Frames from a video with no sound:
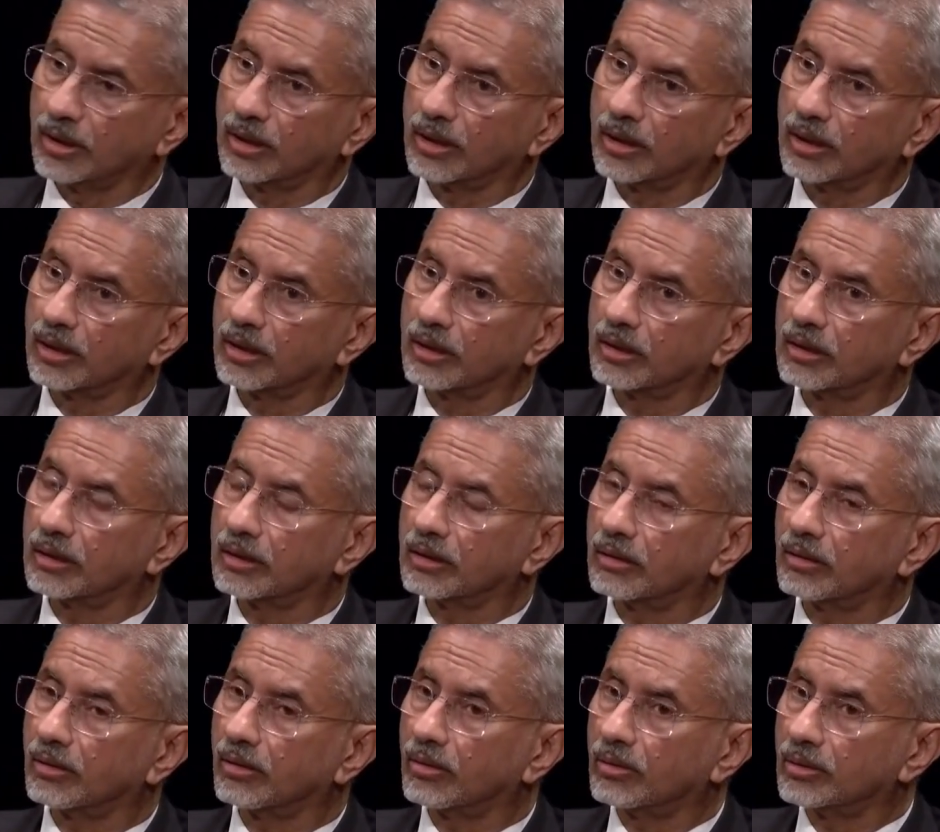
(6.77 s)

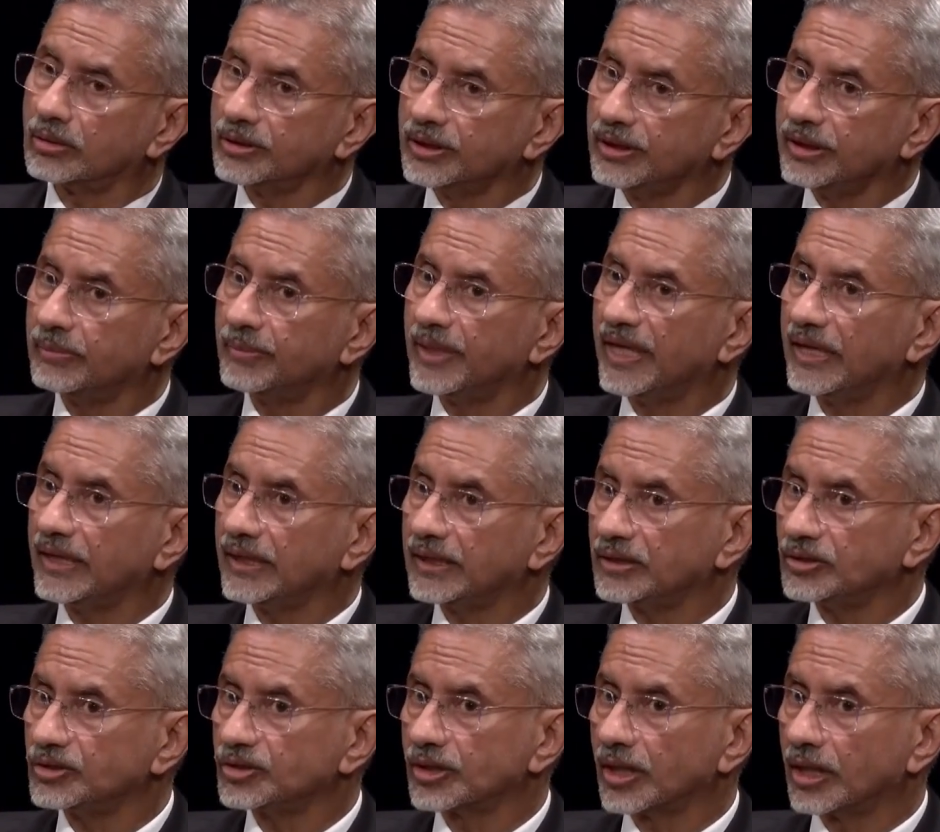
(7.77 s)
On the
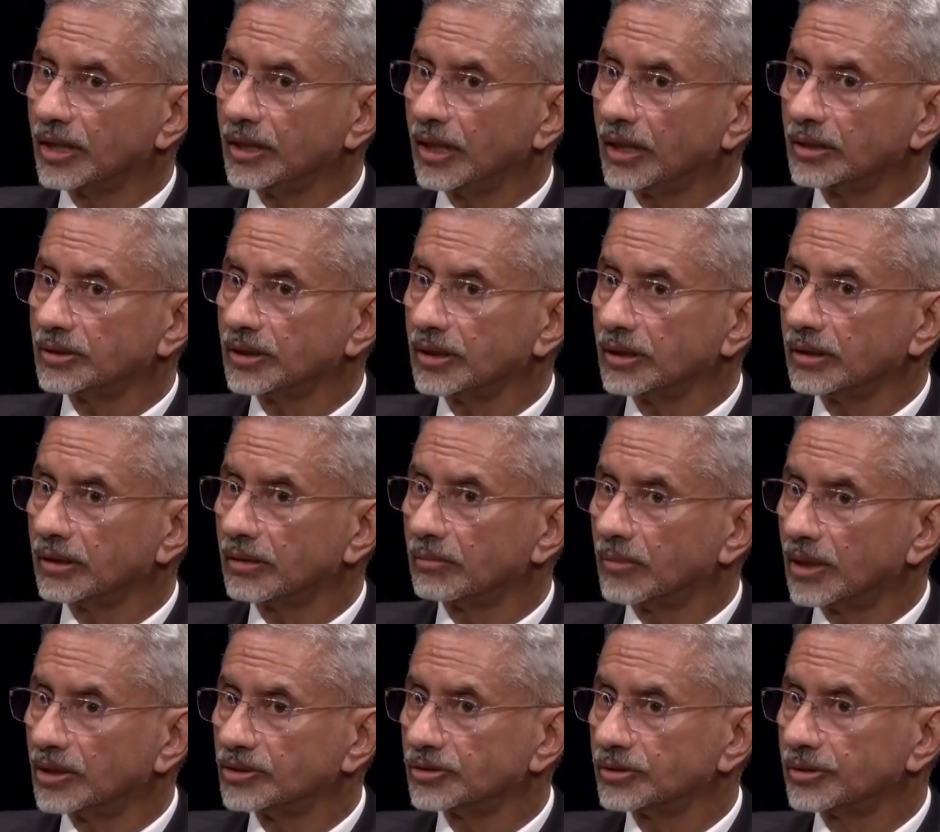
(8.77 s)
American side, I think a
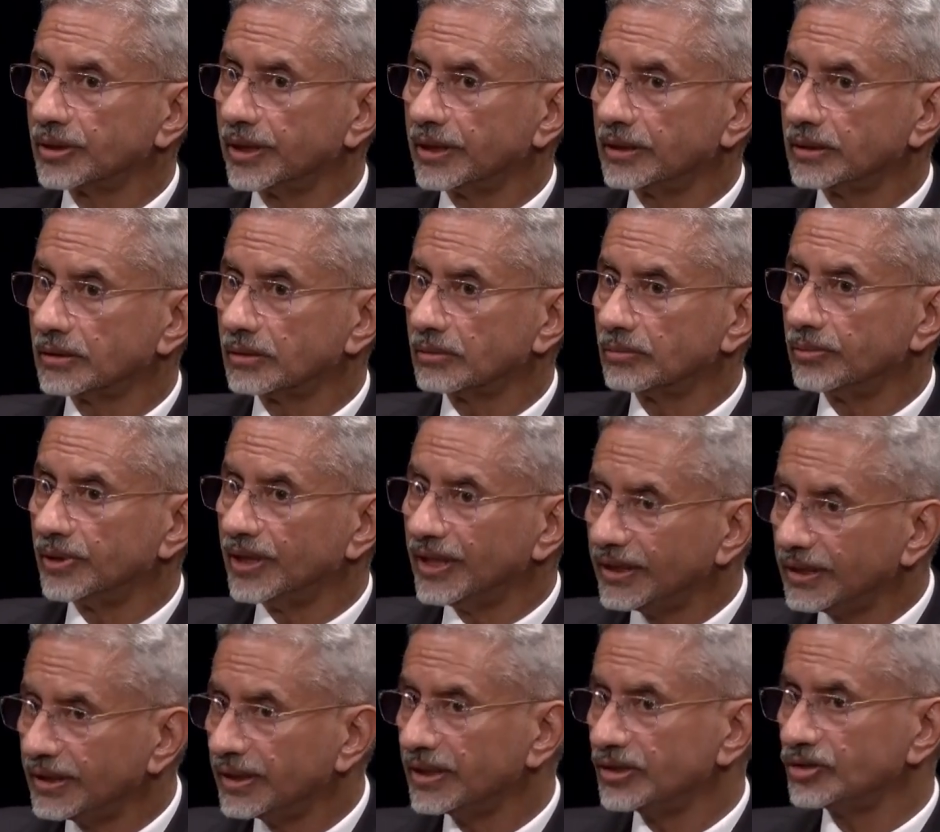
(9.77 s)
much greater
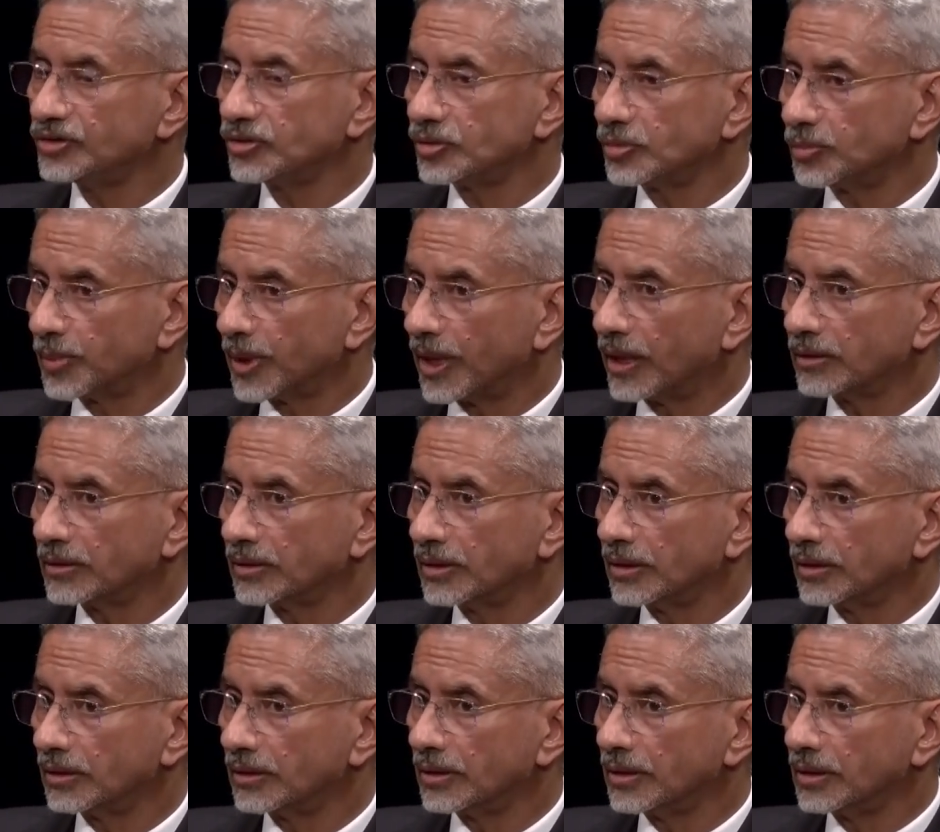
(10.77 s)
willingness to
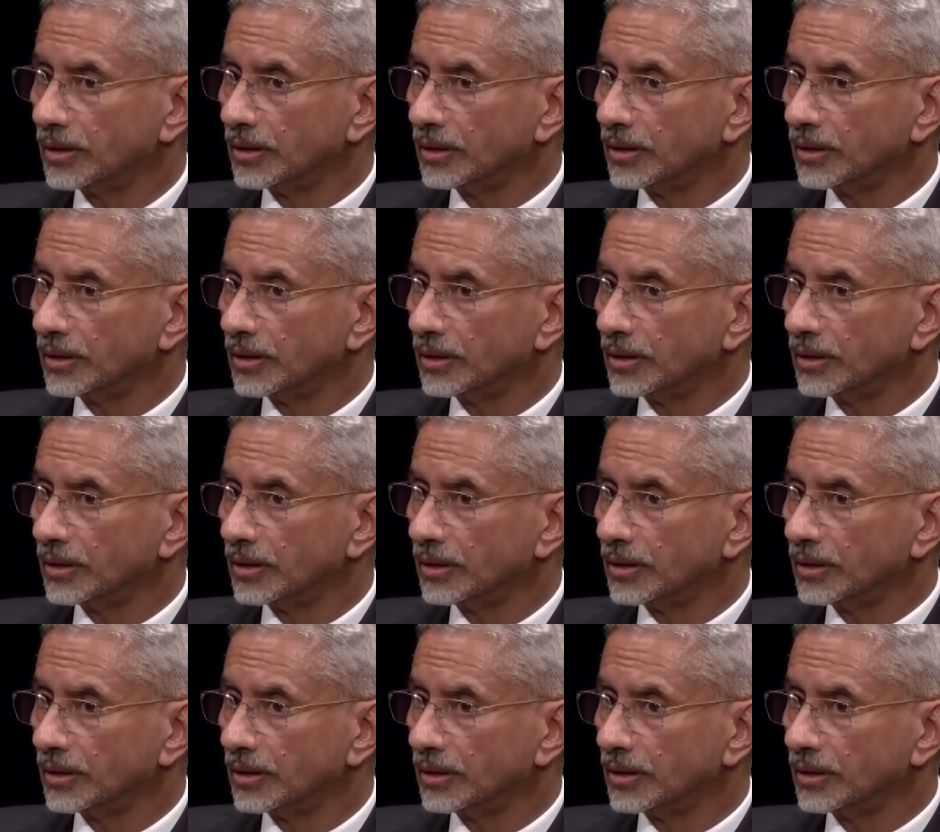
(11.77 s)
partner